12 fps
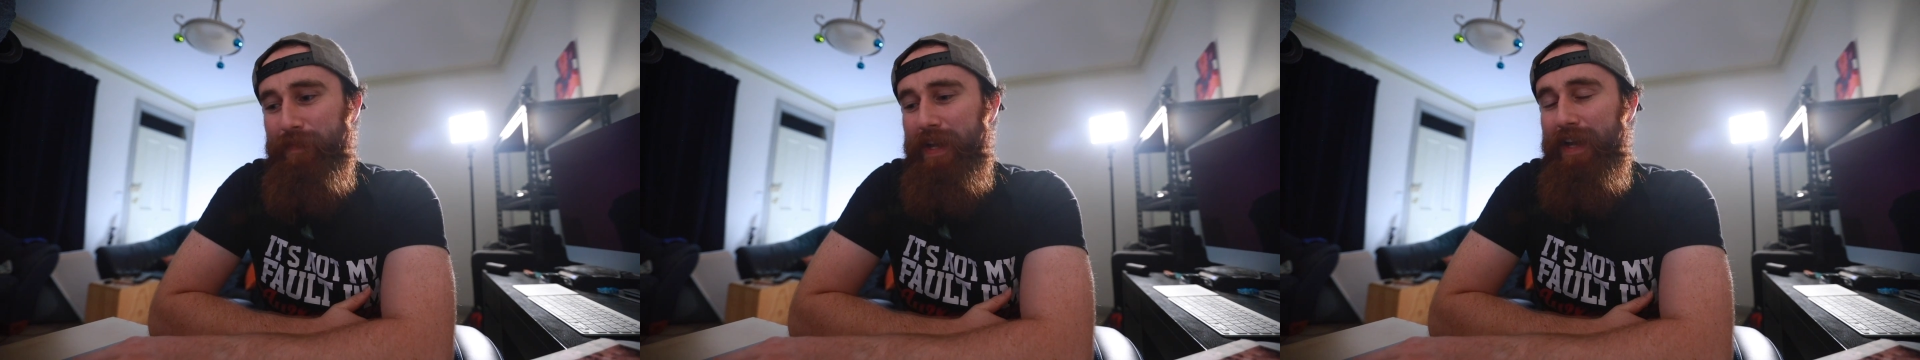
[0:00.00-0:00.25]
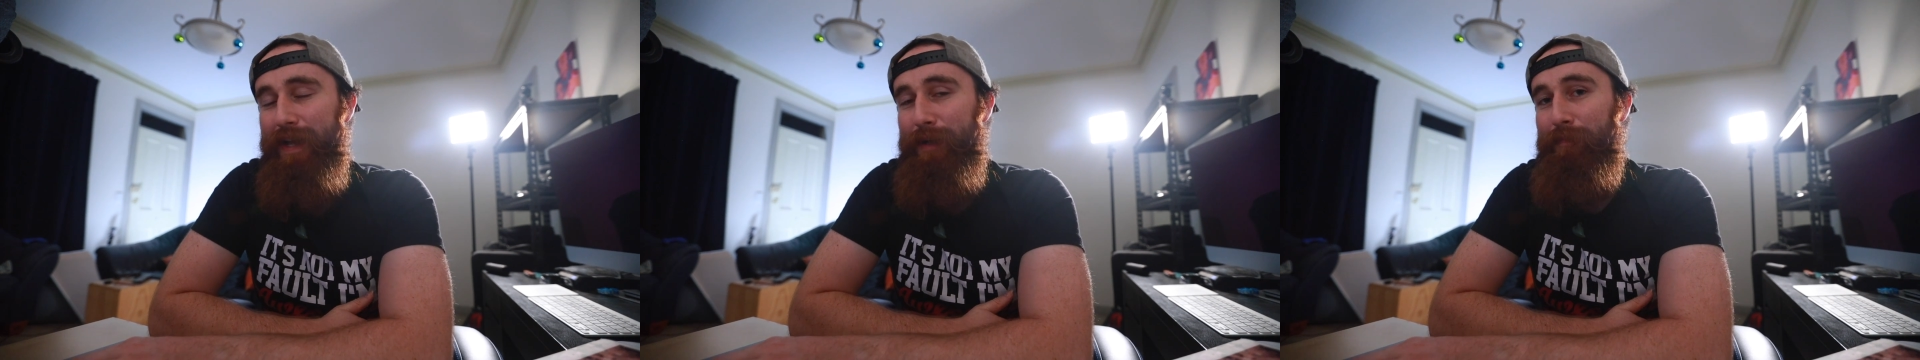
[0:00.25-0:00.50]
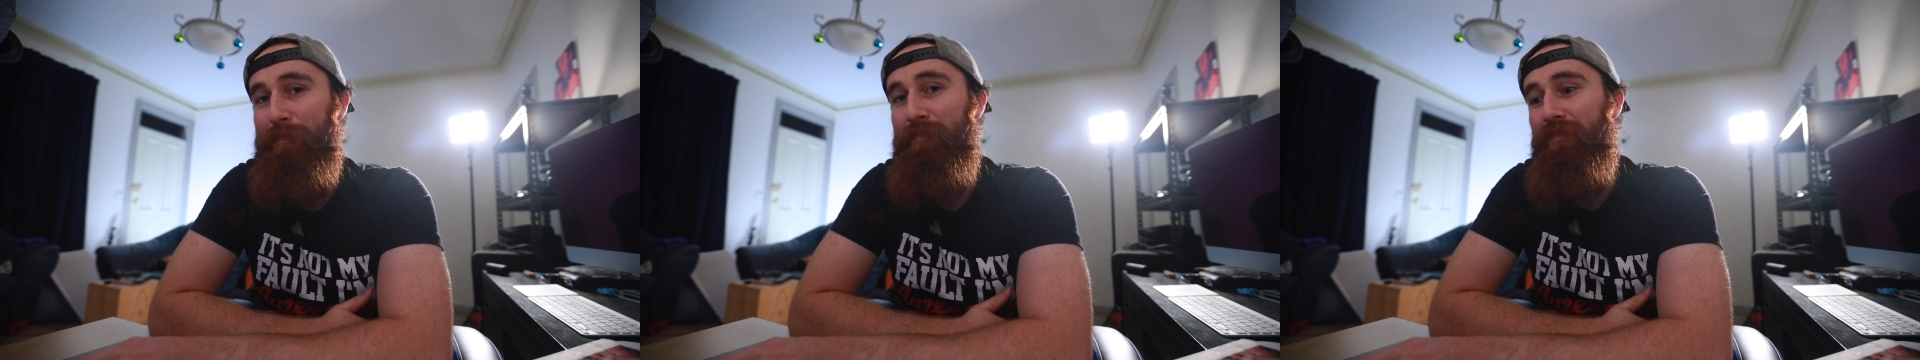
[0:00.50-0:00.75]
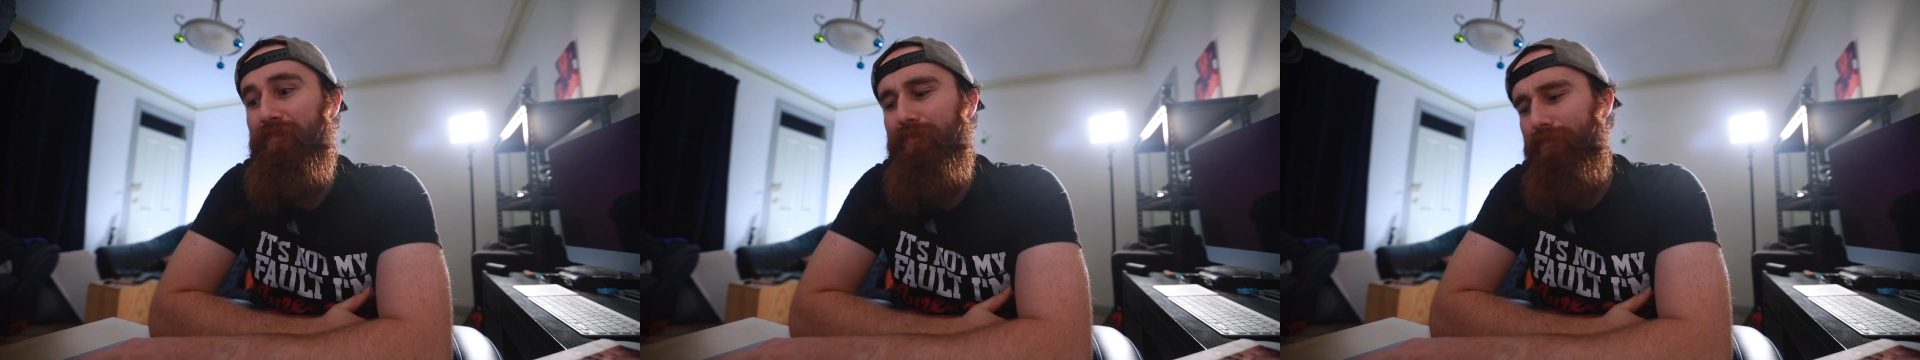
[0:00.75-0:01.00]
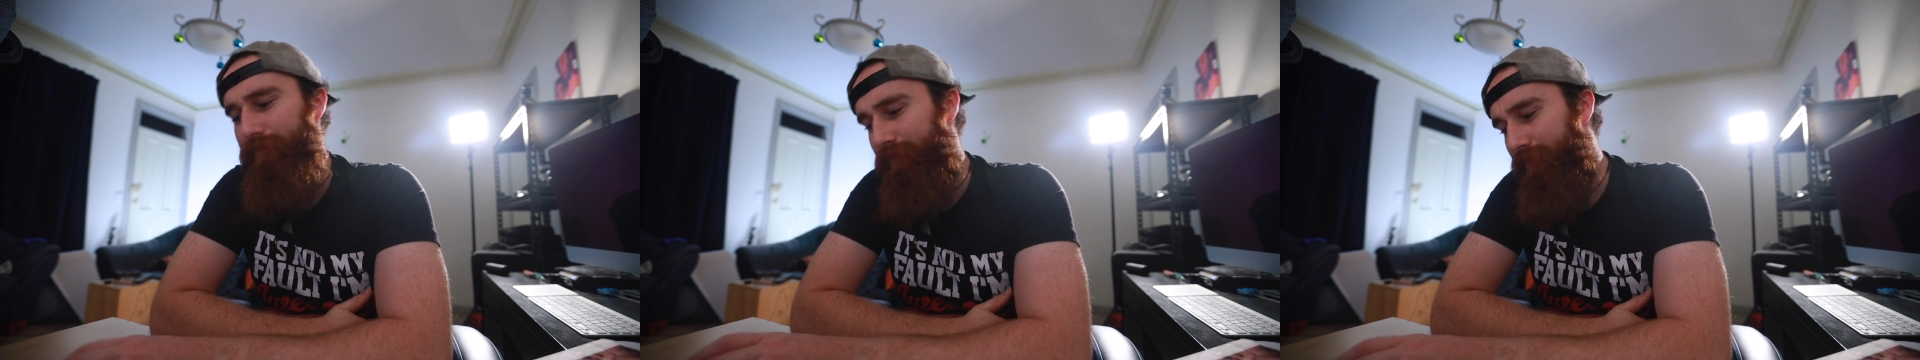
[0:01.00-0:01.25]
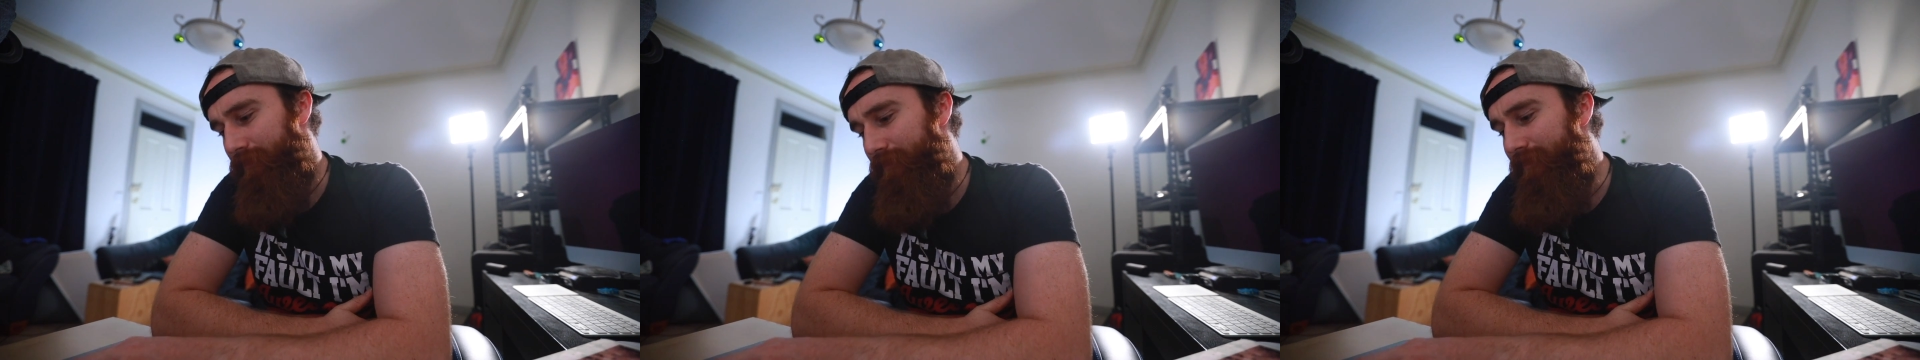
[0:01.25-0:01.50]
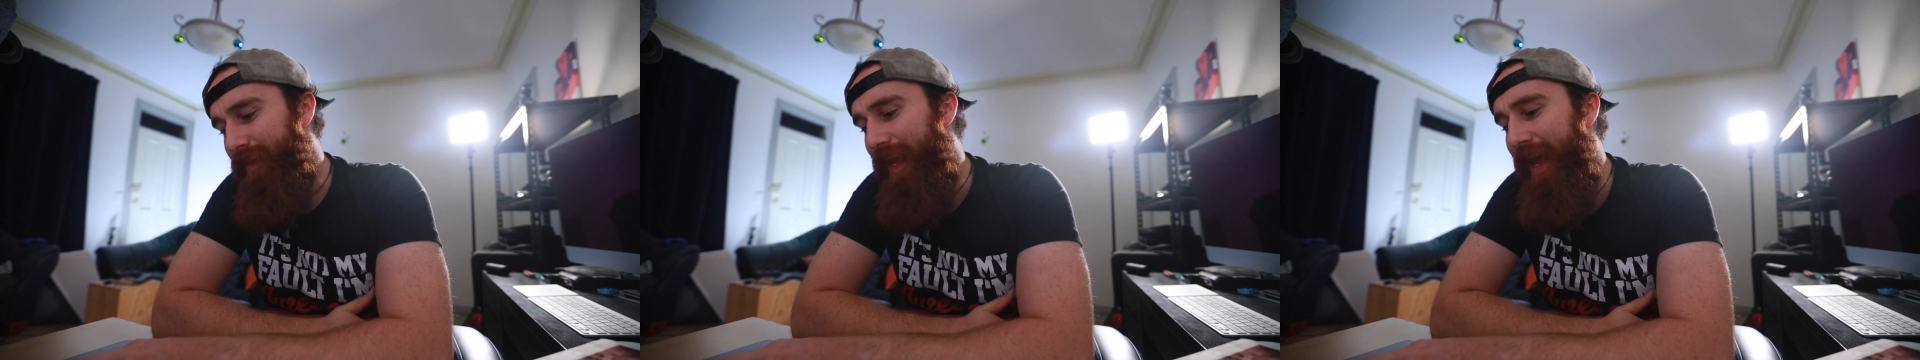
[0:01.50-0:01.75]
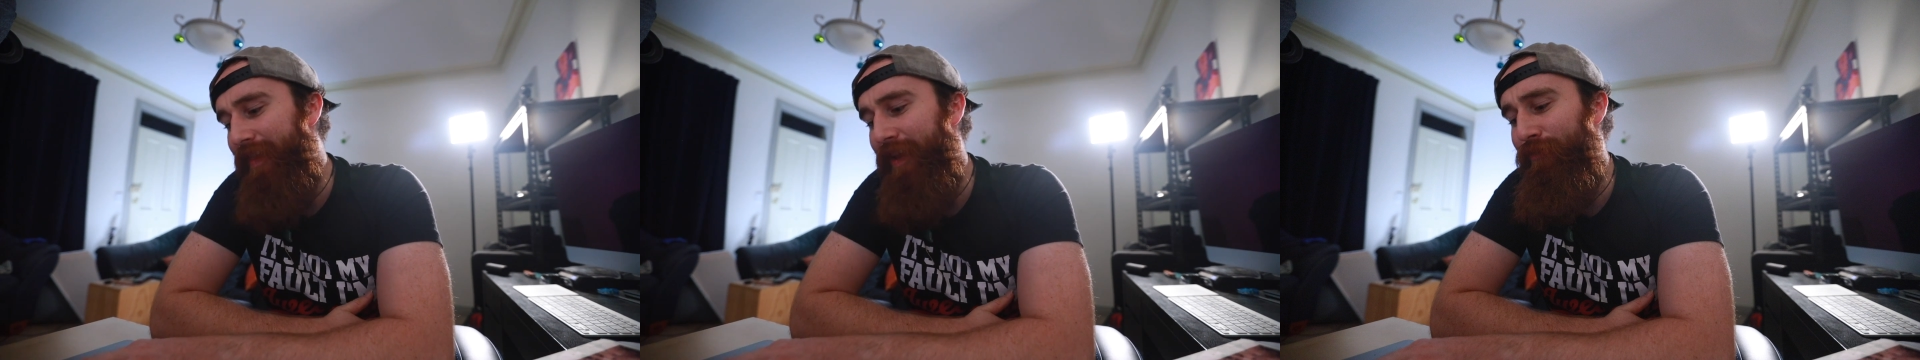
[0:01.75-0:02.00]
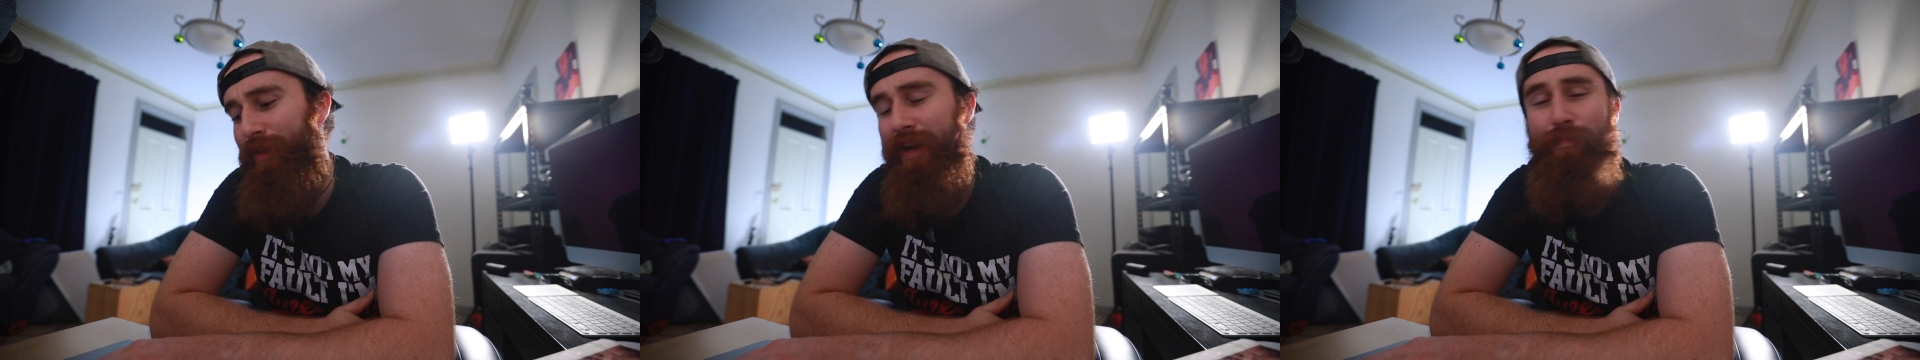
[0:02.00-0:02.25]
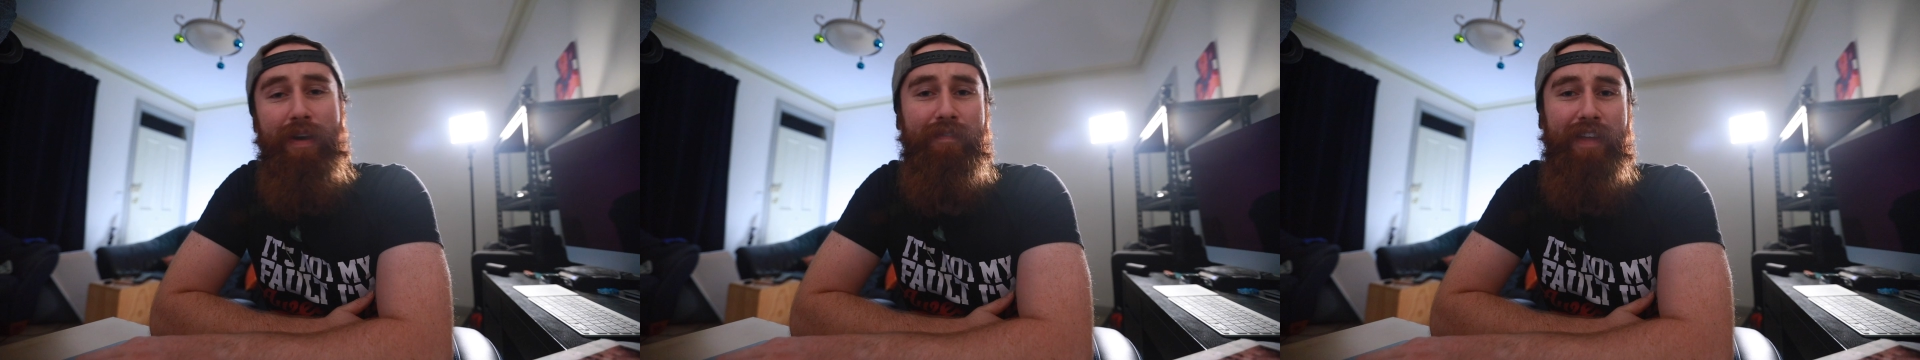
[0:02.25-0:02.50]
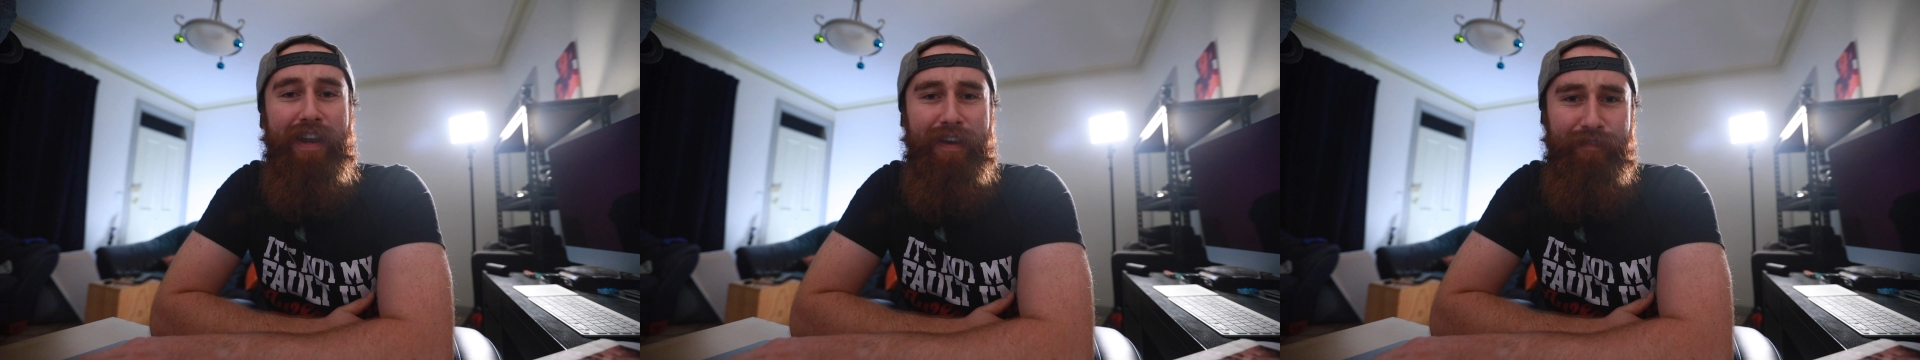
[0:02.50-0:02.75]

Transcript: And then right above that,